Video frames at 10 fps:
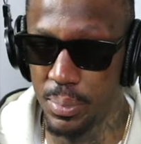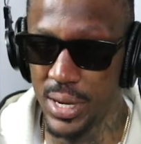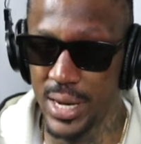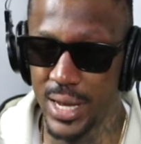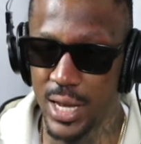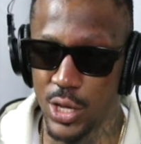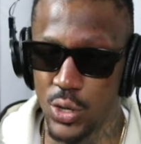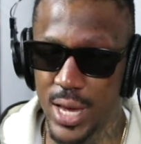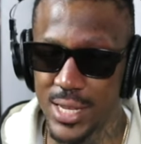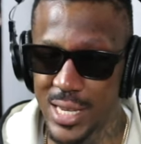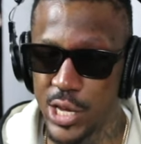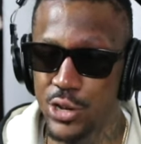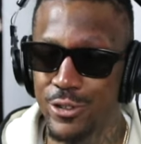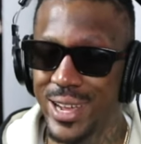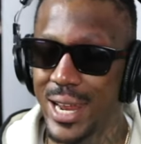But yes. You can't say you
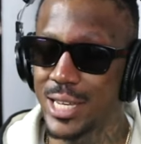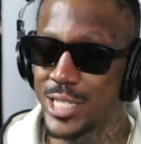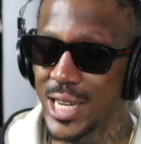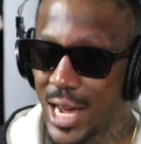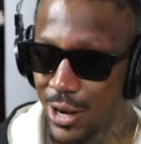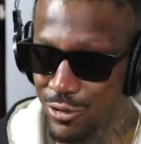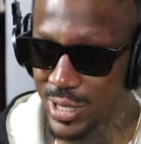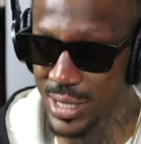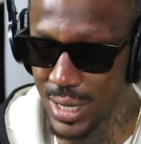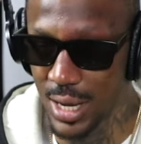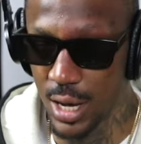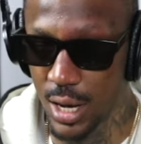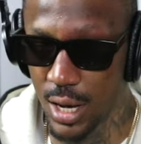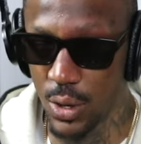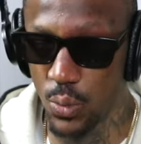created genres
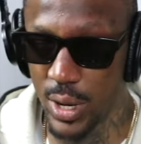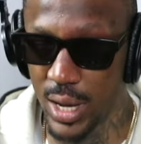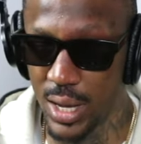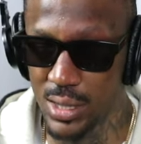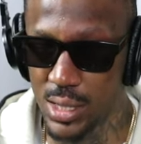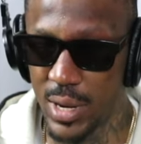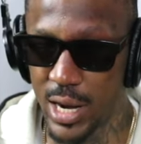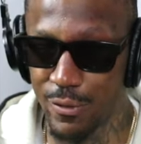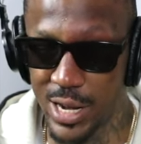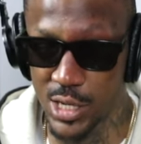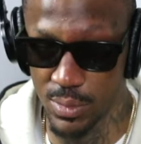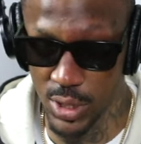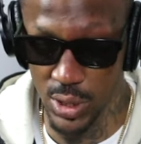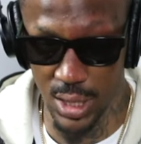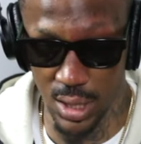when somebody writes your
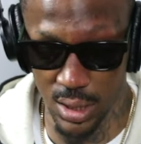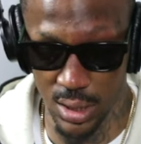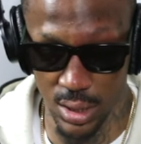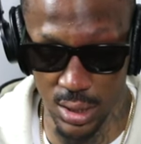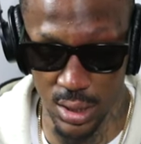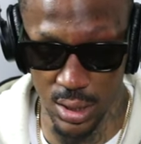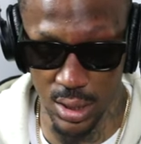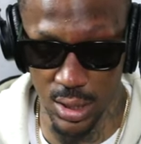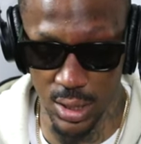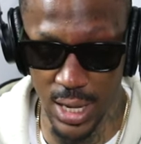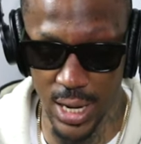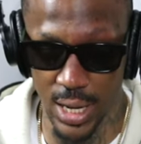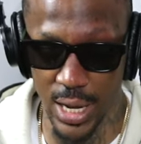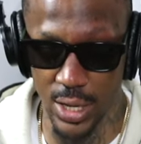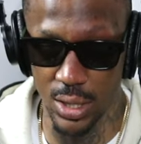music. Right.
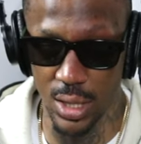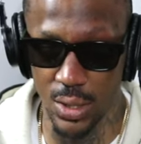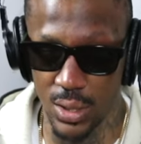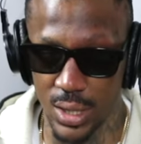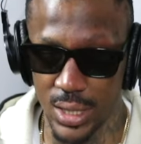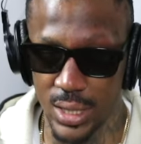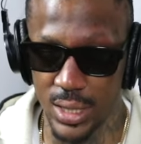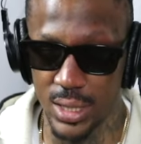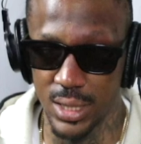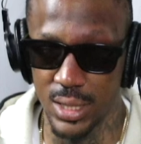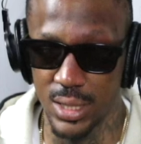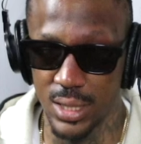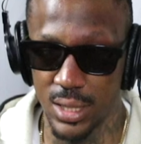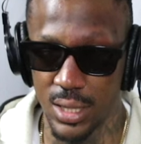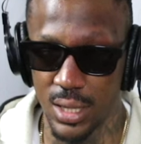Like you know,
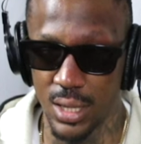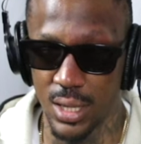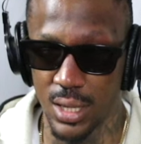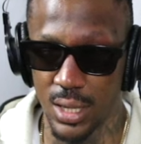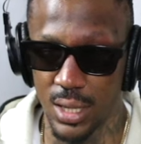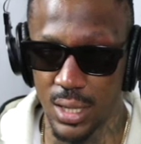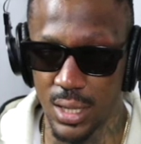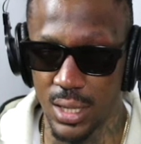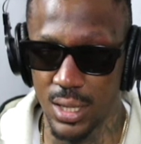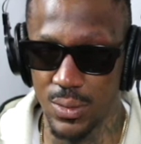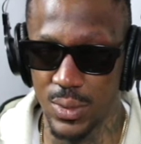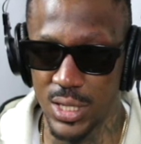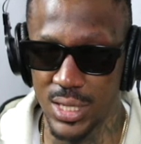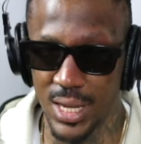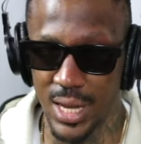what's
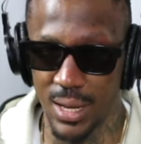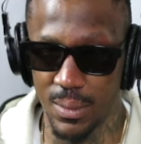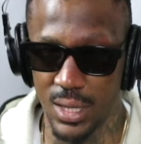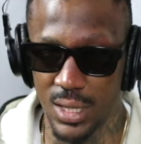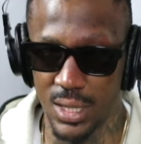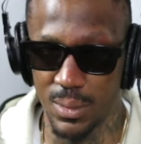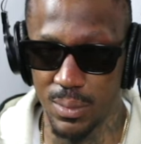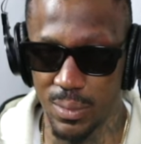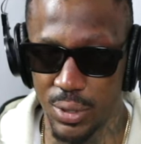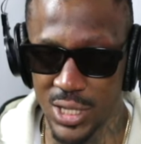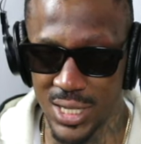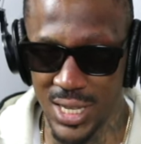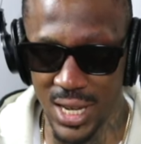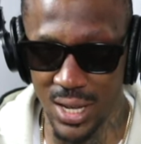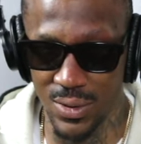his name? Pusha
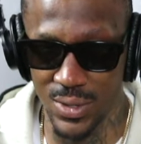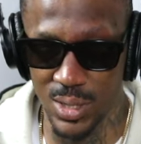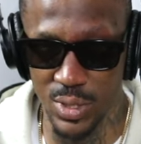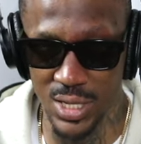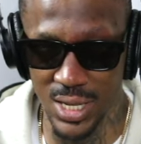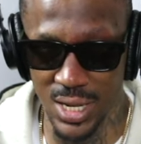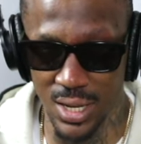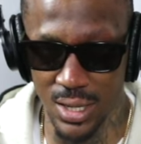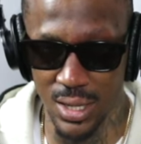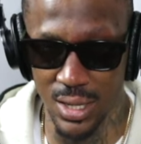T? Was it Pusha T?